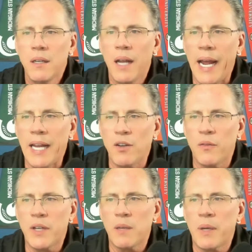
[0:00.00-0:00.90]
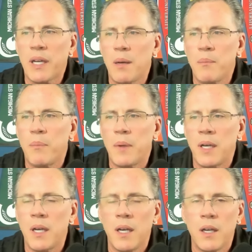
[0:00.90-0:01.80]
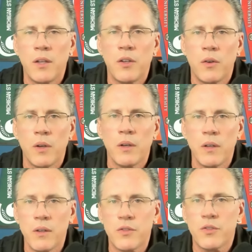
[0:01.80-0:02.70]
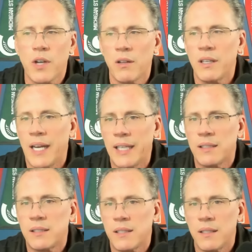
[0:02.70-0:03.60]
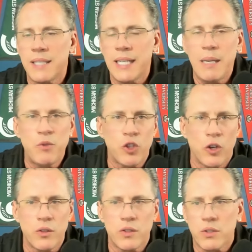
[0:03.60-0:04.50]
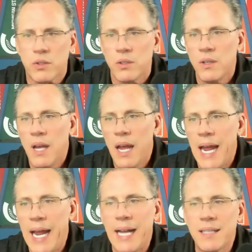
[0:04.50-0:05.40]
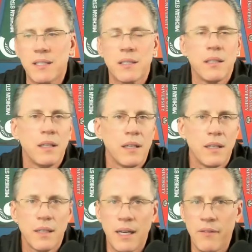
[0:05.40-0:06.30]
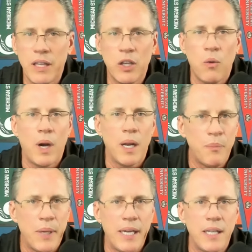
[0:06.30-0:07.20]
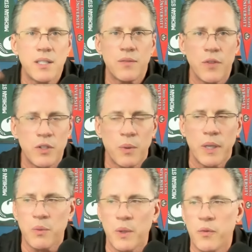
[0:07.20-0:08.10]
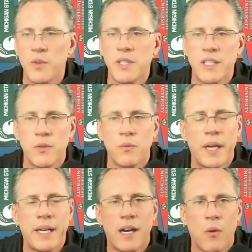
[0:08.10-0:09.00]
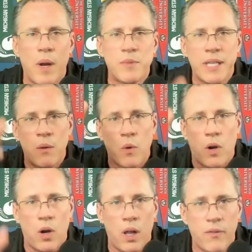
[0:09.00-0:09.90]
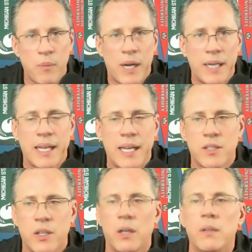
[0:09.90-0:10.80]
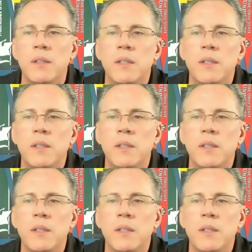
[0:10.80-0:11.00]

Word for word: And don't forget to pick up uh, your Scarlet Knights team shirts, hats, get everything you want, pennants for the 2024 season right at our website where all of our podcasts go.